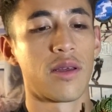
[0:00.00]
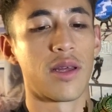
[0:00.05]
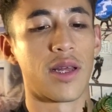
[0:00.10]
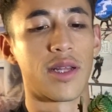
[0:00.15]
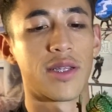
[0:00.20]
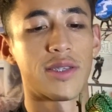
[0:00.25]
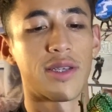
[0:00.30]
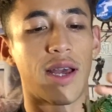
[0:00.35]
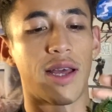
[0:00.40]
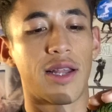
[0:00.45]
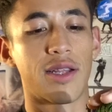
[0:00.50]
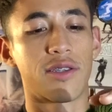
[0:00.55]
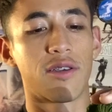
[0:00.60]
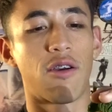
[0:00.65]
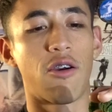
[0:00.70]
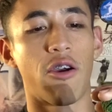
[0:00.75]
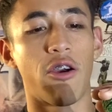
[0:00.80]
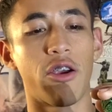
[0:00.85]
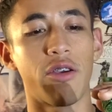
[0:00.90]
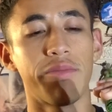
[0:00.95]
It's got its
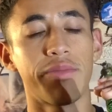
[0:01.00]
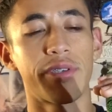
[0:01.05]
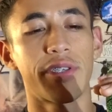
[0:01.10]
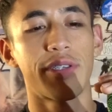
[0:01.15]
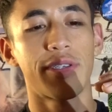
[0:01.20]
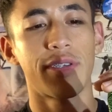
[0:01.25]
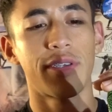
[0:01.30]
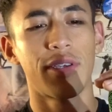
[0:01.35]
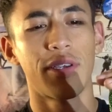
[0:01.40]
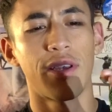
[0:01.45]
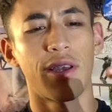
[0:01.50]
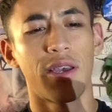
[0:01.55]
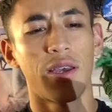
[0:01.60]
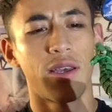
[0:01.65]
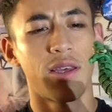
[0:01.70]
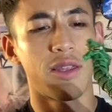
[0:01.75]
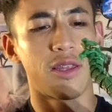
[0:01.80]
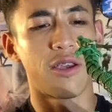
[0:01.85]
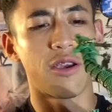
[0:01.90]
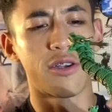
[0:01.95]
arms.
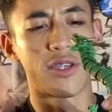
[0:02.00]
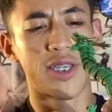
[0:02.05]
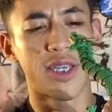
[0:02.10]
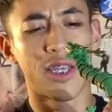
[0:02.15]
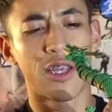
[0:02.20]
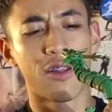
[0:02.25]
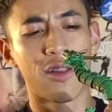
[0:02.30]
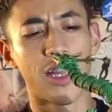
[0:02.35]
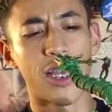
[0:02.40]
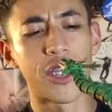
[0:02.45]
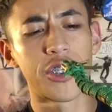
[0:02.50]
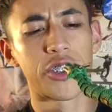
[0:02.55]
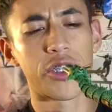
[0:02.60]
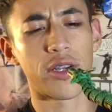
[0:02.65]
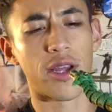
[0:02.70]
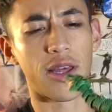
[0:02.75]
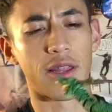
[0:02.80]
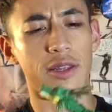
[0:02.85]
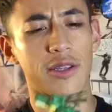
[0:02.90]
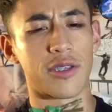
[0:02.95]
The articulation
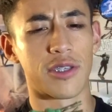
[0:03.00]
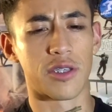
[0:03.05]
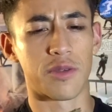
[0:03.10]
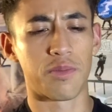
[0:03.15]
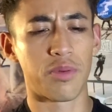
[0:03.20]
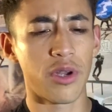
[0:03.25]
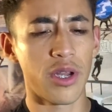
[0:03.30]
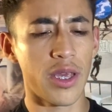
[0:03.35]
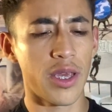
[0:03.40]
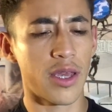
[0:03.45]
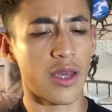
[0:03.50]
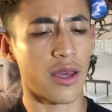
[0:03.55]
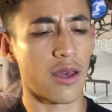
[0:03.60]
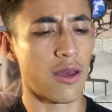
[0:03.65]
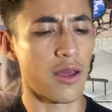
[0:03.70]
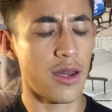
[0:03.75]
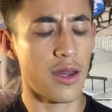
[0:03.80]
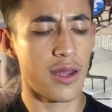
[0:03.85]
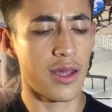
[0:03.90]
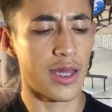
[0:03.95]
on this is pretty
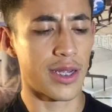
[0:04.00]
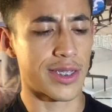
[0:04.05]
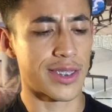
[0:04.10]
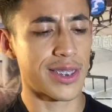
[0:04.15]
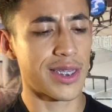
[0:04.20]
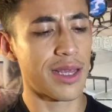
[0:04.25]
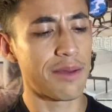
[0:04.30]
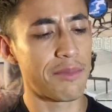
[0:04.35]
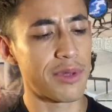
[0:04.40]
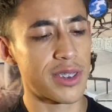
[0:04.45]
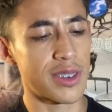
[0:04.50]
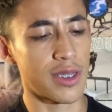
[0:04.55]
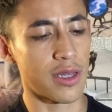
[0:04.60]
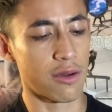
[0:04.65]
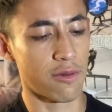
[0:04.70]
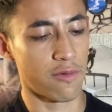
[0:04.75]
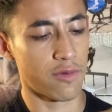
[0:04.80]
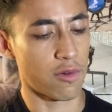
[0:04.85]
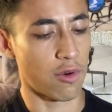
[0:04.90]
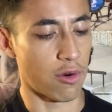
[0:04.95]
good. It's limited,
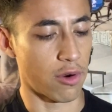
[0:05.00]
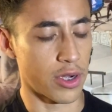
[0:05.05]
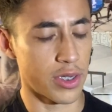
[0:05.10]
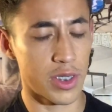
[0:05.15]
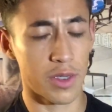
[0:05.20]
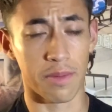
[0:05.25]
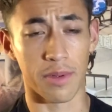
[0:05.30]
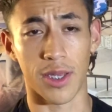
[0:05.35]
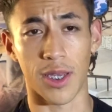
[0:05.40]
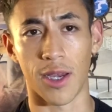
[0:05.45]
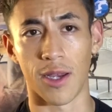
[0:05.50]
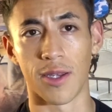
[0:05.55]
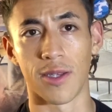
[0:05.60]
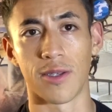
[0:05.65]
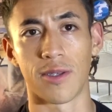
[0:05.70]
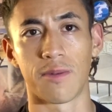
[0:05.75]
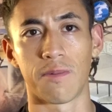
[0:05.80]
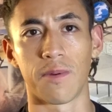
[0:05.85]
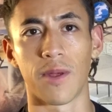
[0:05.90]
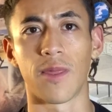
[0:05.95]
of course,
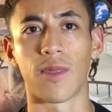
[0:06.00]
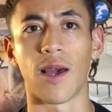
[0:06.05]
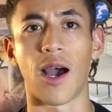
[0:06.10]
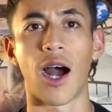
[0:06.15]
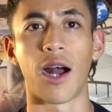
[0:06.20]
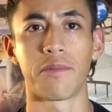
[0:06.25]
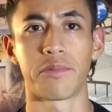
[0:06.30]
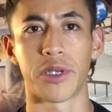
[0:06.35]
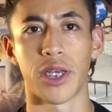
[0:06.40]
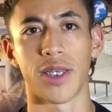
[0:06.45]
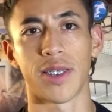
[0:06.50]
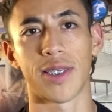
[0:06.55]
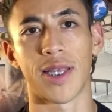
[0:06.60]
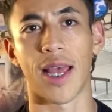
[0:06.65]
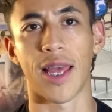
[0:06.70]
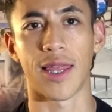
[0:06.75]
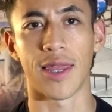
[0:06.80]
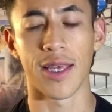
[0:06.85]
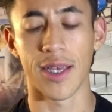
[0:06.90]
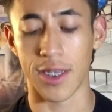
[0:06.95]
because with objects
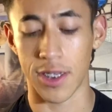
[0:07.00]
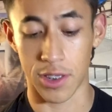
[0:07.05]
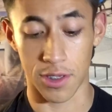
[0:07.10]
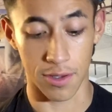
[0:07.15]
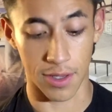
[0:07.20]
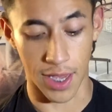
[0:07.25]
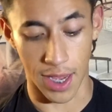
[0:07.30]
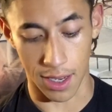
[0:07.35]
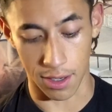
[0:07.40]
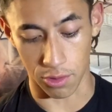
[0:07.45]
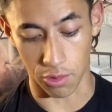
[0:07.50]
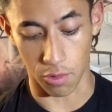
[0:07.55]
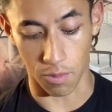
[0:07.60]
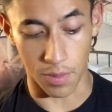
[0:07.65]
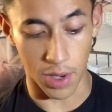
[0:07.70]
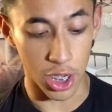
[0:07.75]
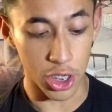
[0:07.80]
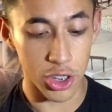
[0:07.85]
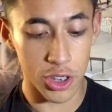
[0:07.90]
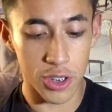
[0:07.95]
like this, you can't do
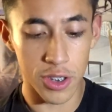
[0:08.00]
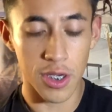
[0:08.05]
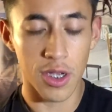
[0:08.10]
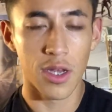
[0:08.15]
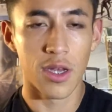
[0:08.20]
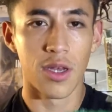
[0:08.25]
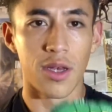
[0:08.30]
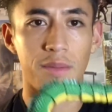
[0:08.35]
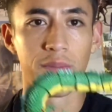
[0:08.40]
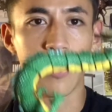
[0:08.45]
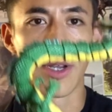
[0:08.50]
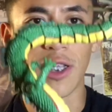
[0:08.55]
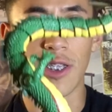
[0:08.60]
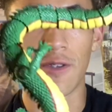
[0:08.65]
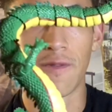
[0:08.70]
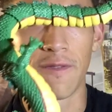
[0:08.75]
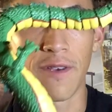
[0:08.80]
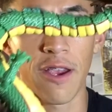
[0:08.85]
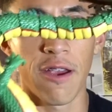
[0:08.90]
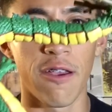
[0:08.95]
much, but it's
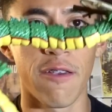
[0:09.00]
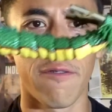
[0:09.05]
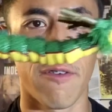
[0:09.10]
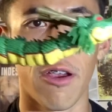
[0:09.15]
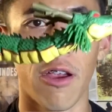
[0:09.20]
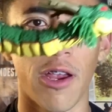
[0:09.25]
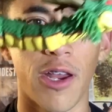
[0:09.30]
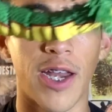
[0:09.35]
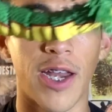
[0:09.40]
very